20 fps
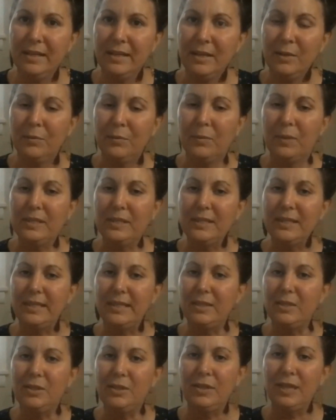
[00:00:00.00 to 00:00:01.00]
was
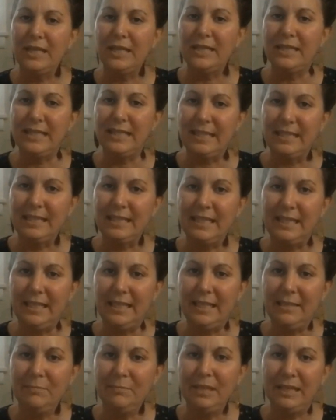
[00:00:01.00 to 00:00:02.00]
like
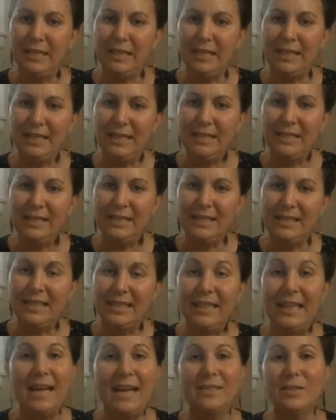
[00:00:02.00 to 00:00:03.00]
2018, because
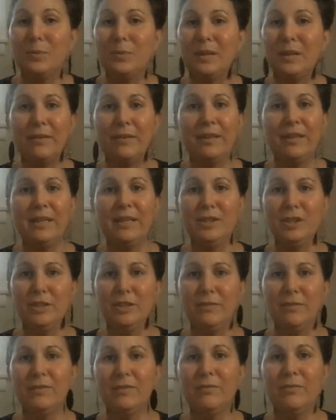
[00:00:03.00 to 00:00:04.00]
that's when everything
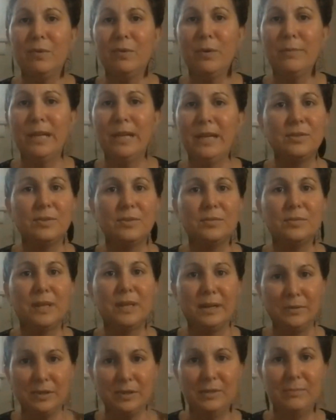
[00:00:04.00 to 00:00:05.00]
shifted for me, when
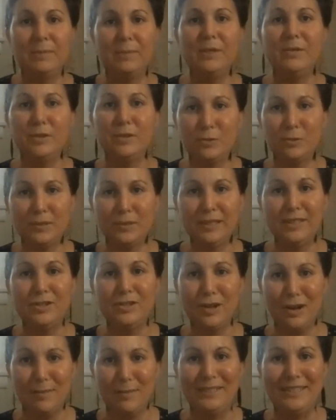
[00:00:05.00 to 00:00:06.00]
I was spiritually
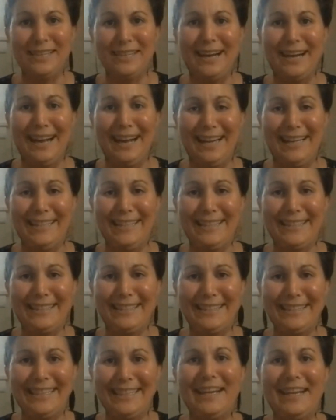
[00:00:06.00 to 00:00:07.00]
traumatized
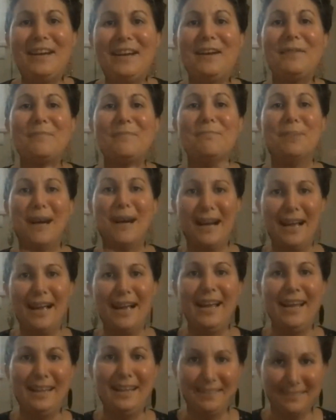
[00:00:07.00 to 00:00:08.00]

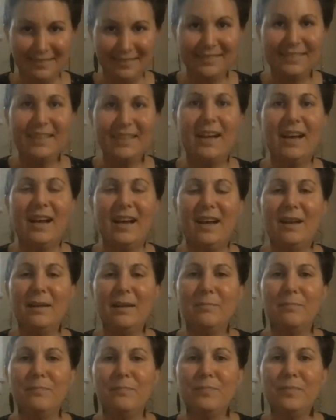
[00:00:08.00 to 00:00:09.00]
by
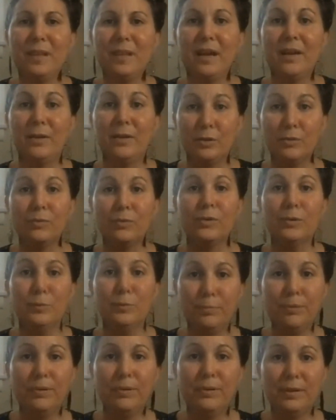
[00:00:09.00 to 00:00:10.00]
a
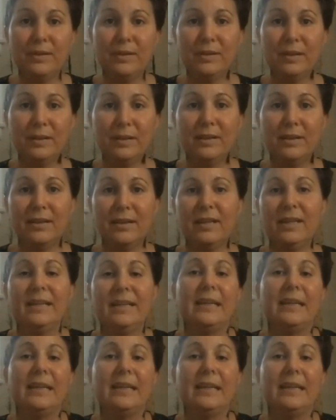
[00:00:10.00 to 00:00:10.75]
group in a